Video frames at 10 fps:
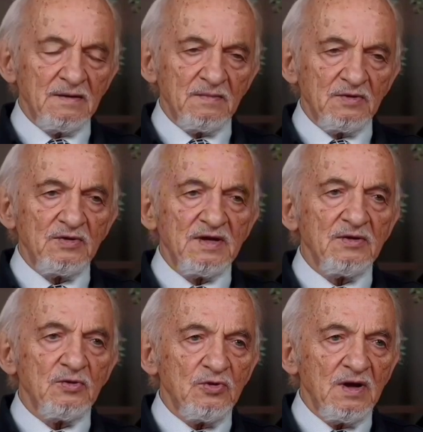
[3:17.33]
You
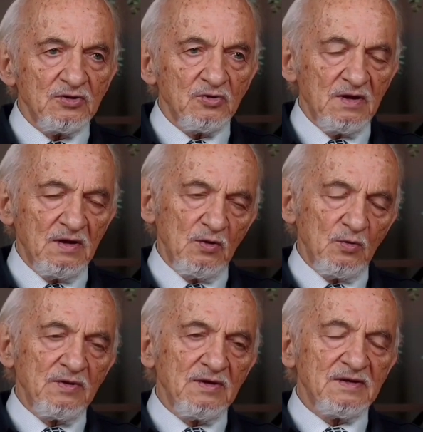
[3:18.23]
need to gradually
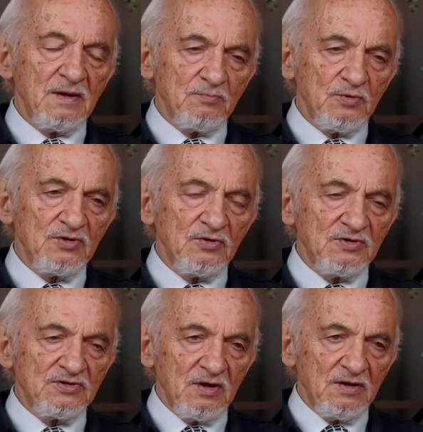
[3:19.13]
lower the temperature
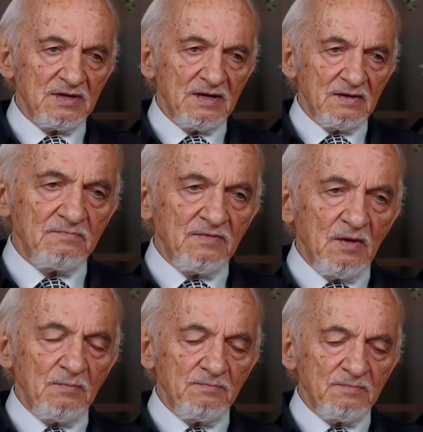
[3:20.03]
starting
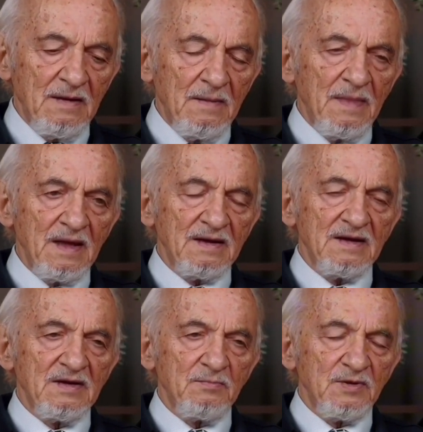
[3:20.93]
from an
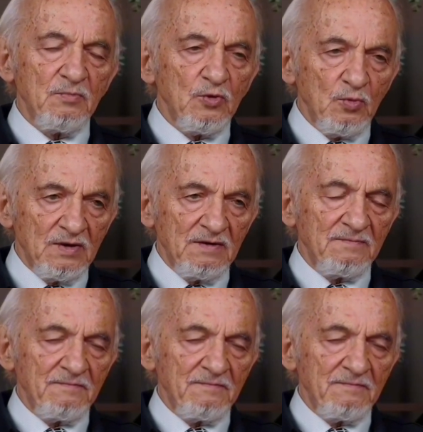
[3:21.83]
acceptable one